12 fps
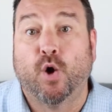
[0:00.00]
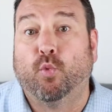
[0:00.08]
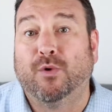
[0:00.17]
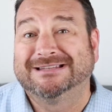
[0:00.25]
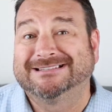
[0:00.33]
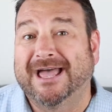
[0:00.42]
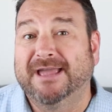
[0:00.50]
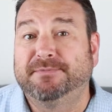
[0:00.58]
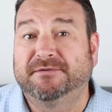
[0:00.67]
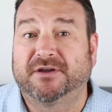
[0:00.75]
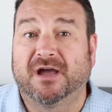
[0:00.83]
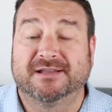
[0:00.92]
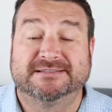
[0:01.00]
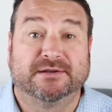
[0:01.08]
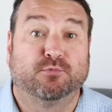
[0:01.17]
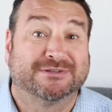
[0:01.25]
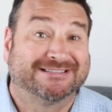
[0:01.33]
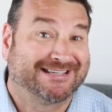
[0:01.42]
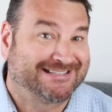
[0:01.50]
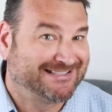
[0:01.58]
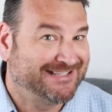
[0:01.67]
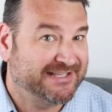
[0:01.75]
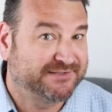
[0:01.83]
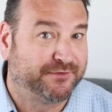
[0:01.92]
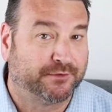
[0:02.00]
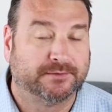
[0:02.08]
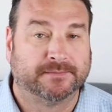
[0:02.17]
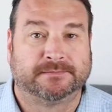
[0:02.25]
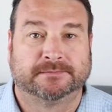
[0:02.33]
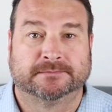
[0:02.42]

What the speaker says: what type of content was successful,